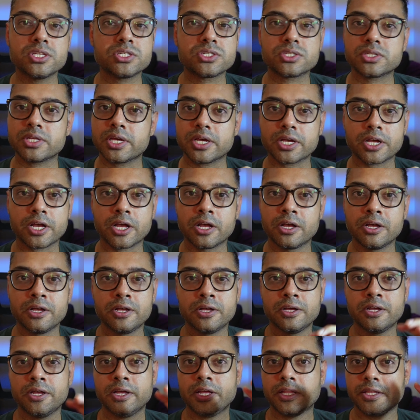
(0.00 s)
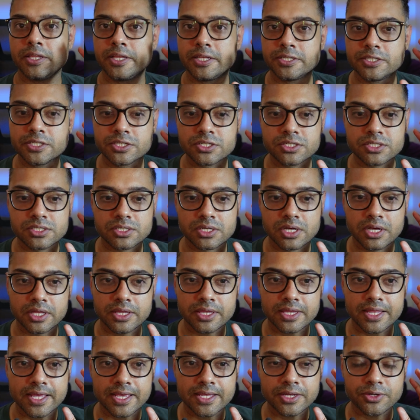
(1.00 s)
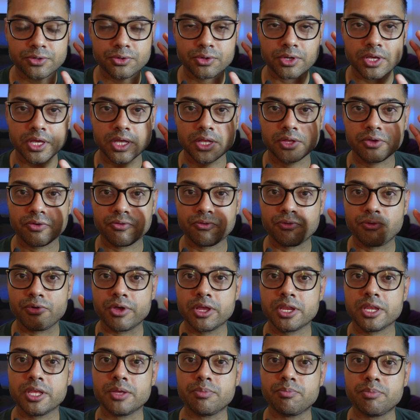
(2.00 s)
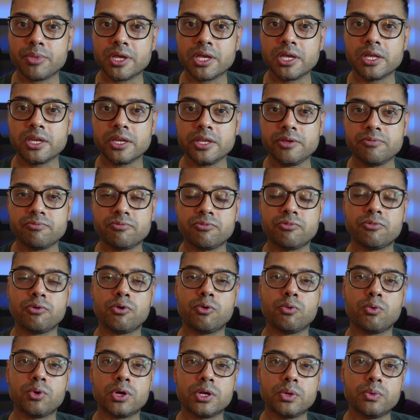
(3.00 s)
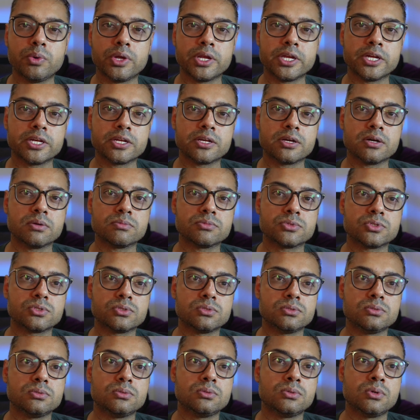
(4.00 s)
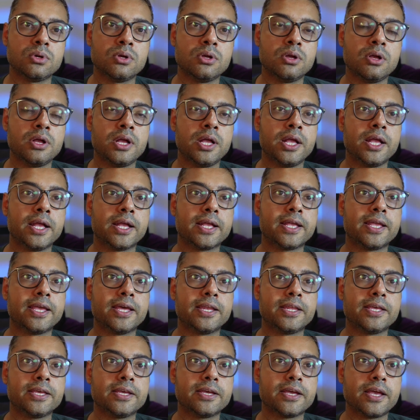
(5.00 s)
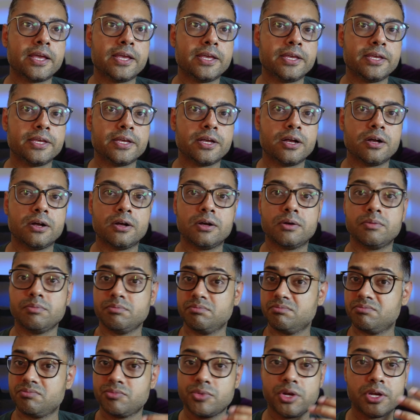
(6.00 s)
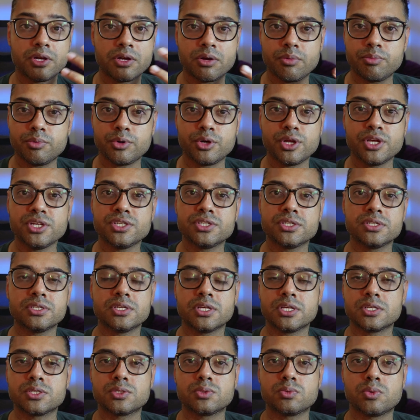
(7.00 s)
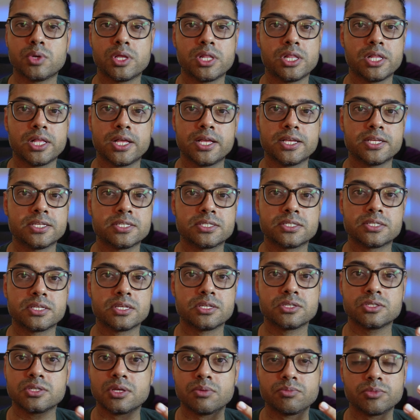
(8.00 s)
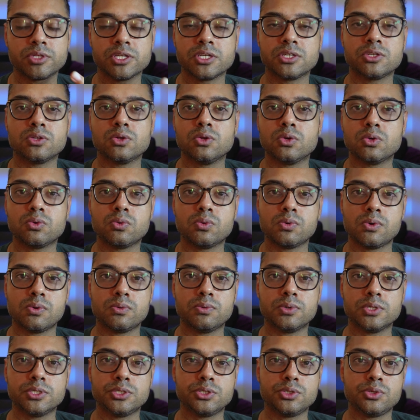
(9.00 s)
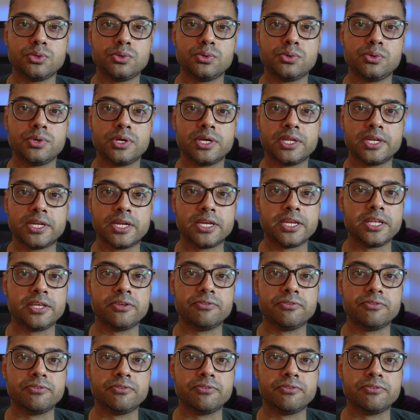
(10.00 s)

this tech, they just, I think, took a very big leap forward when it comes to getting a brand reputation as well as something to look forward to in an